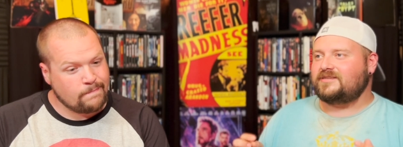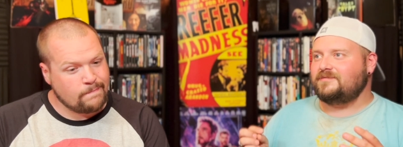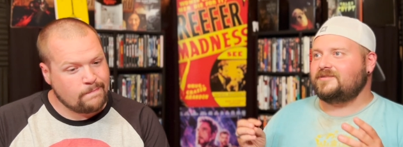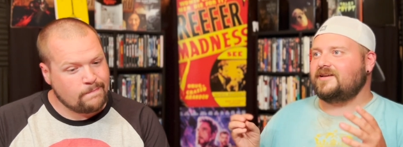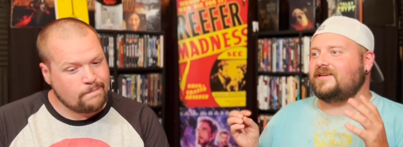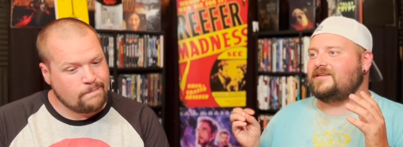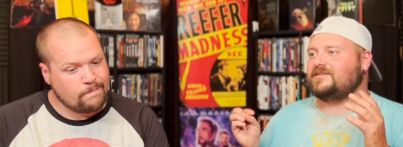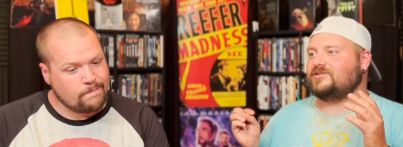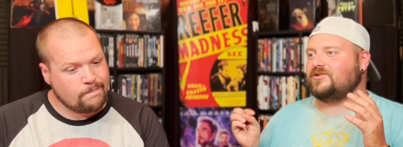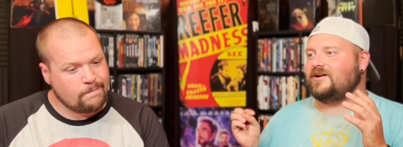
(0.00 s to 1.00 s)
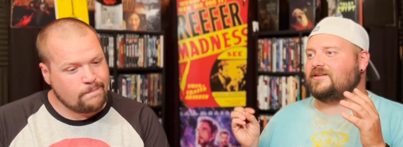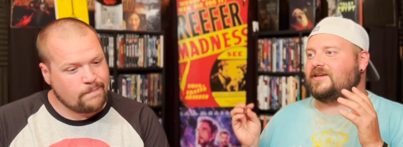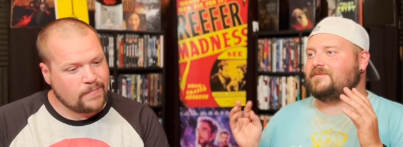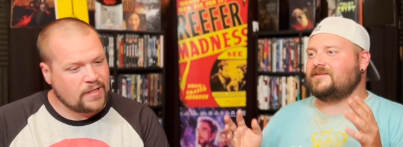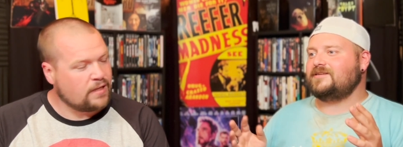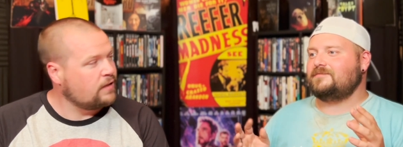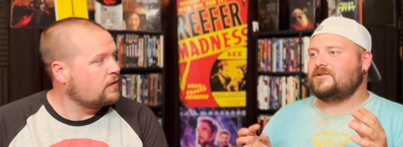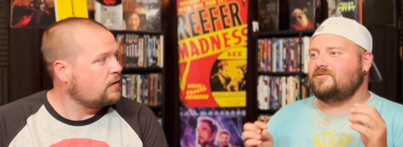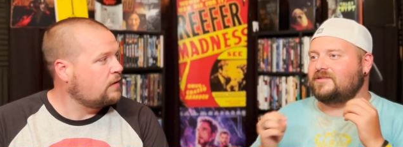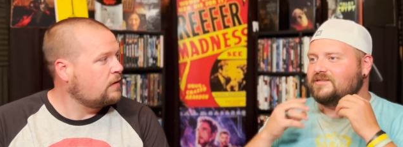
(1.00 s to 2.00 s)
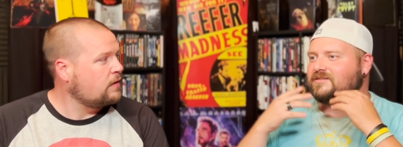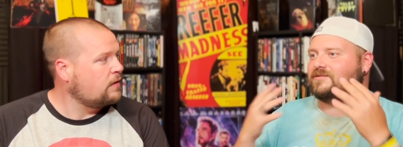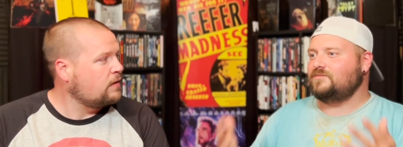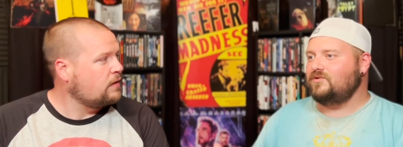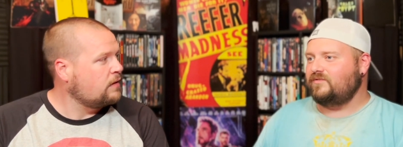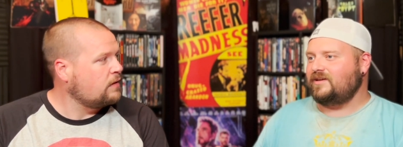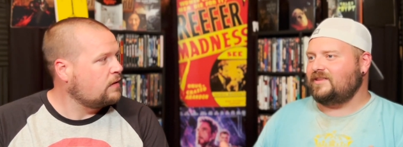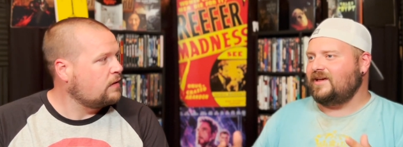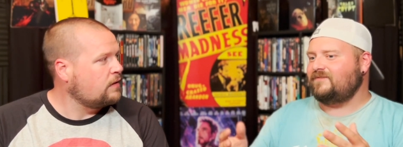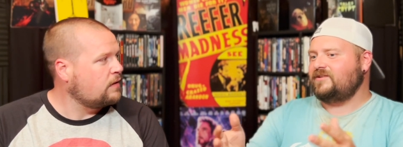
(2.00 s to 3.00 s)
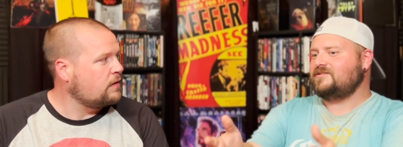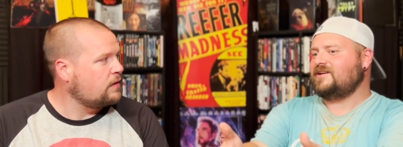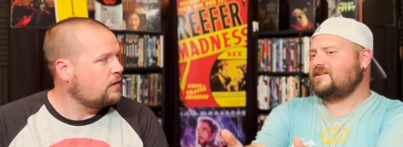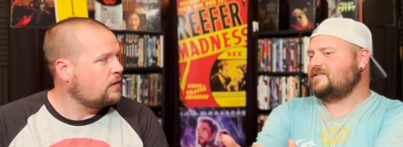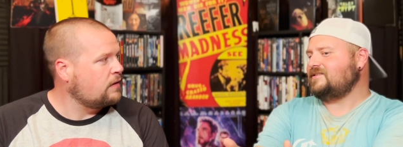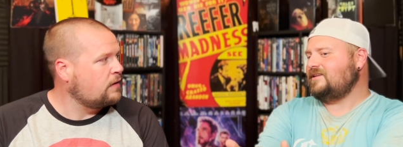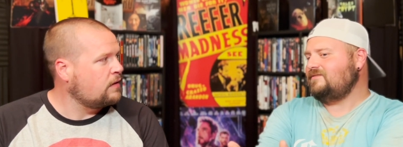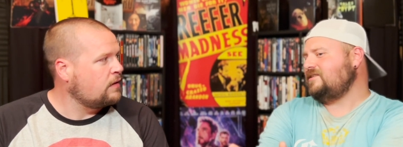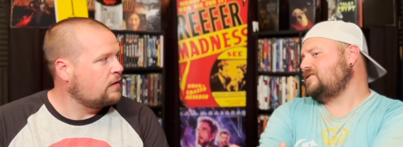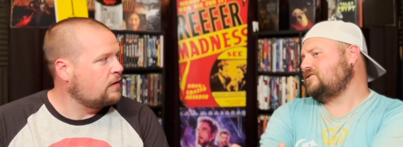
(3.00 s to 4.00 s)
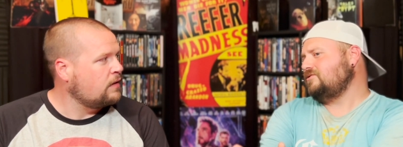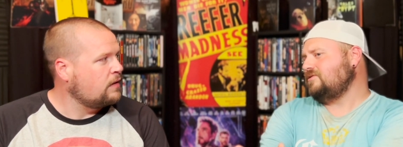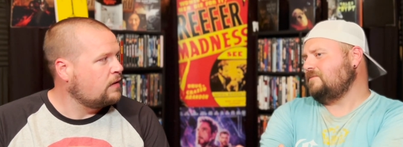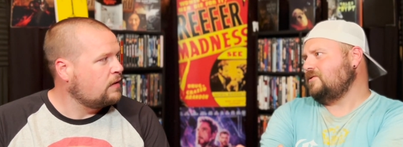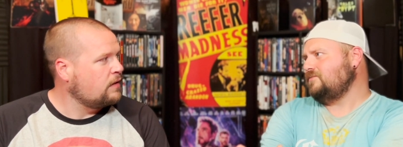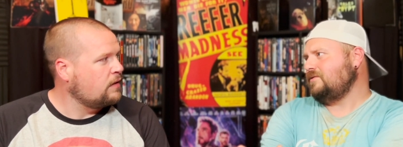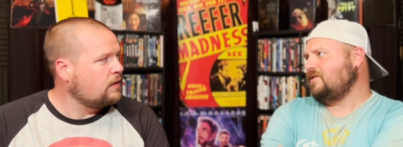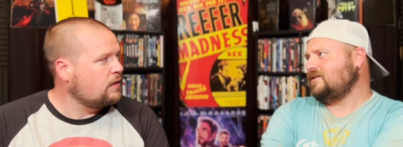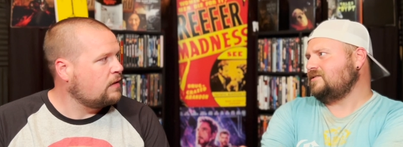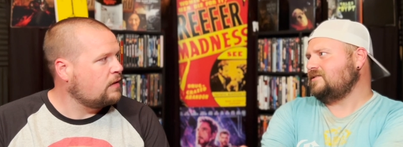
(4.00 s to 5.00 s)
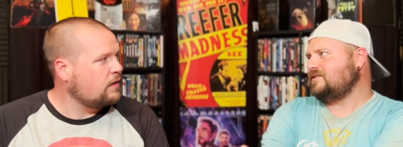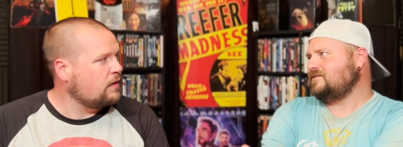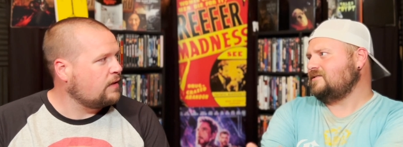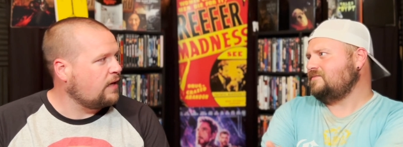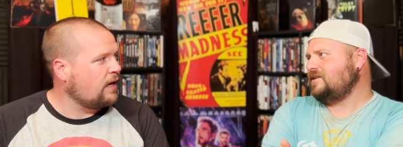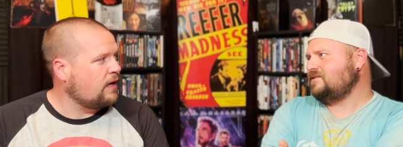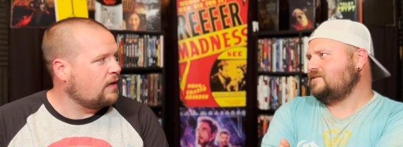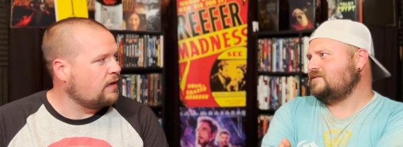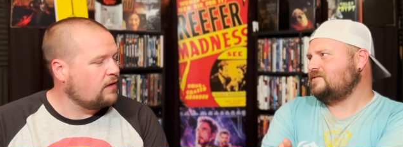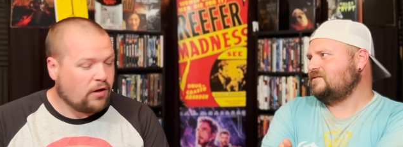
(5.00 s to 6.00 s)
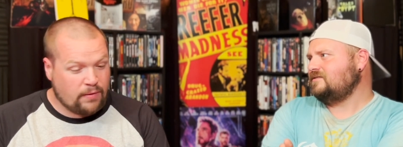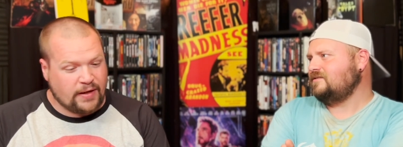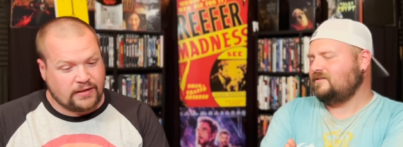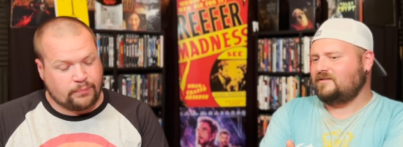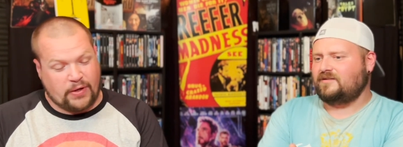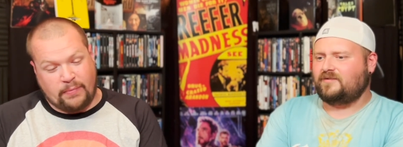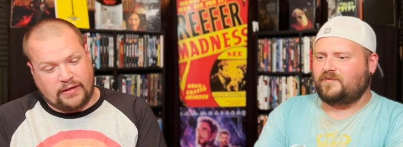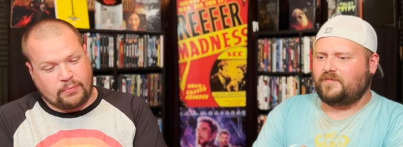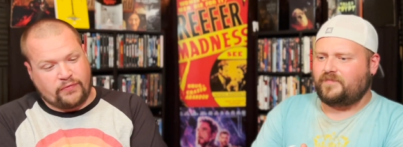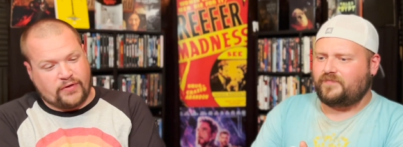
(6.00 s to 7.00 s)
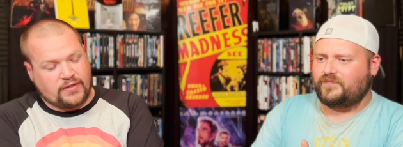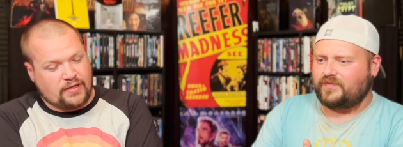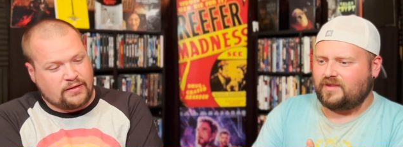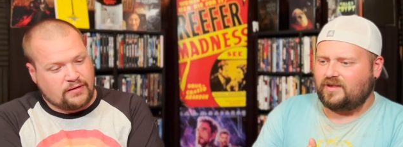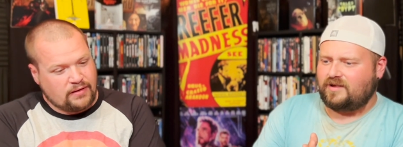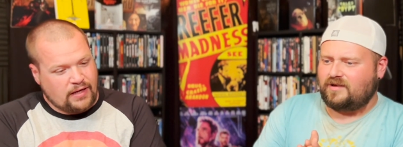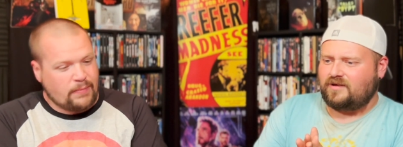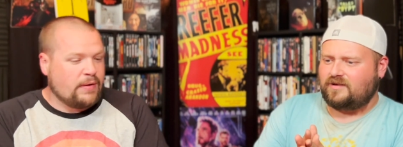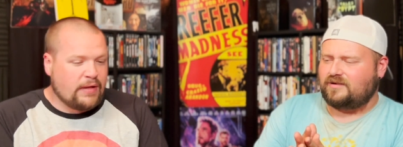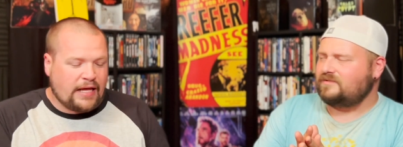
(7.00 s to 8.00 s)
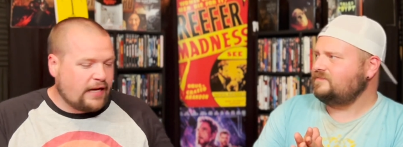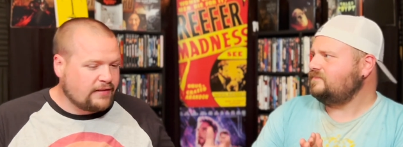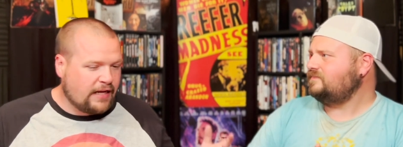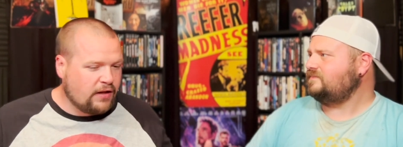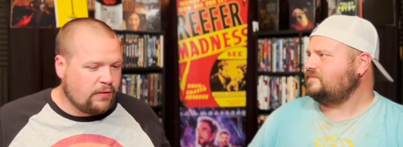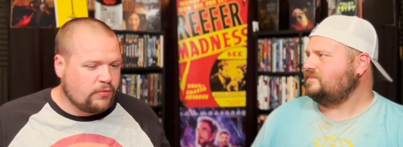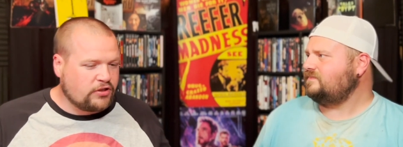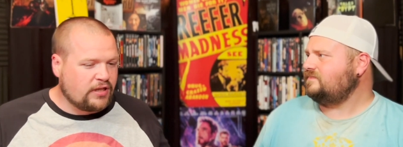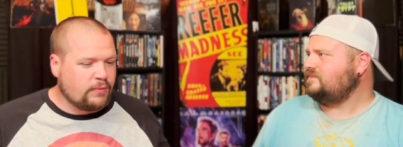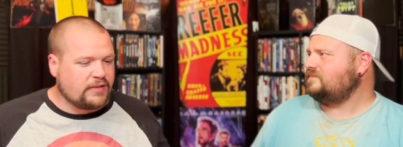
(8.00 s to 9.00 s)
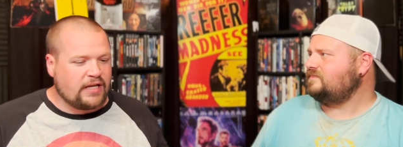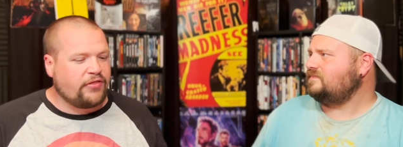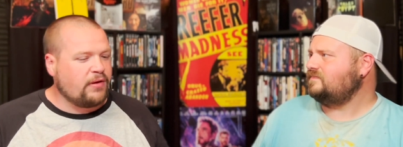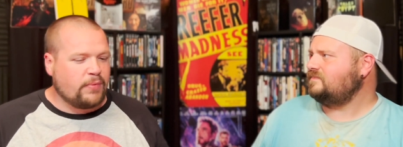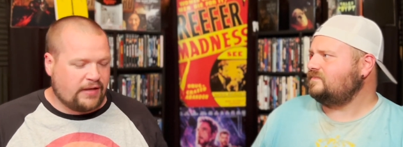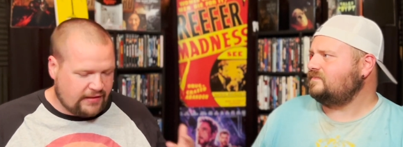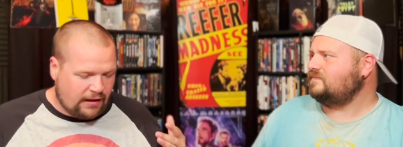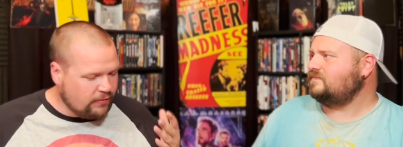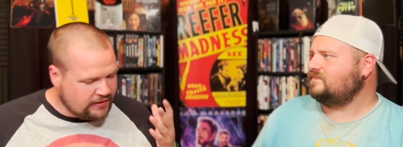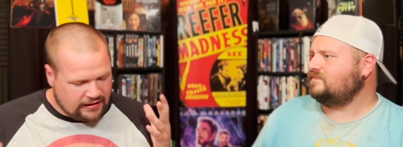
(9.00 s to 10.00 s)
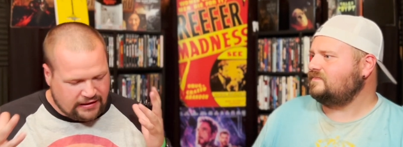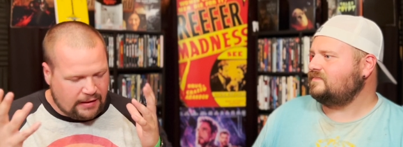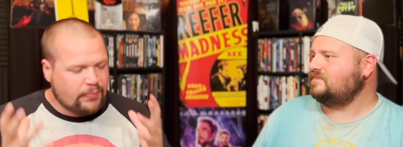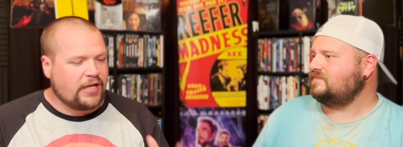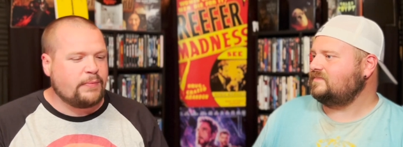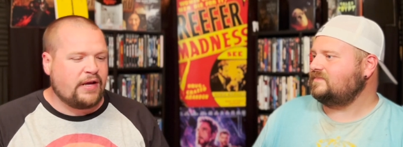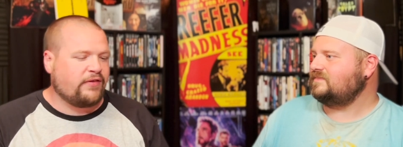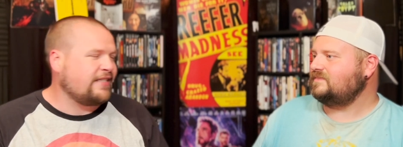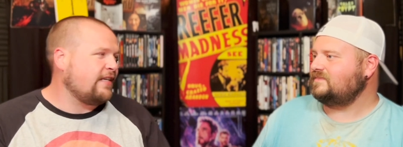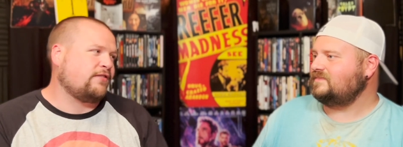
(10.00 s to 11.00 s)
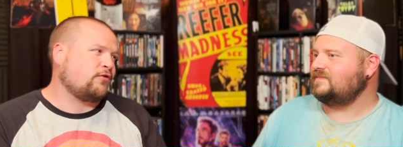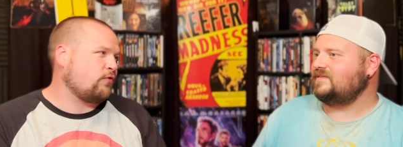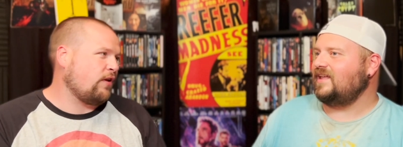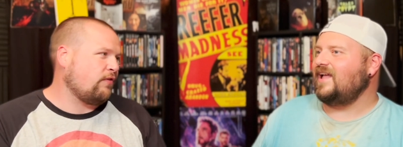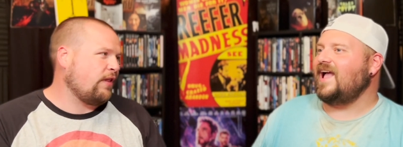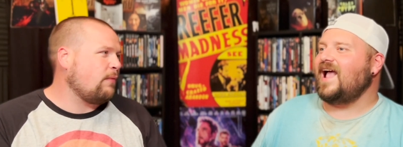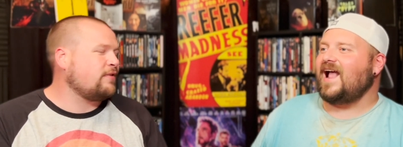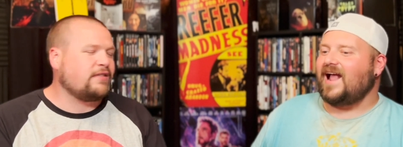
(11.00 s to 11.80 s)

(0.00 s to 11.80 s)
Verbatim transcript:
Speaker 1: seems like he's trying to keep that same tone. This is a movie. That feels like it's a TV show that I'm going to be watching here. Does that yeah. make sense?
Speaker 2: No, it makes a, it makes perfect sense. I mean, like I said, it was just, it was nothing but a, that was the epitome of a teaser trailer. That was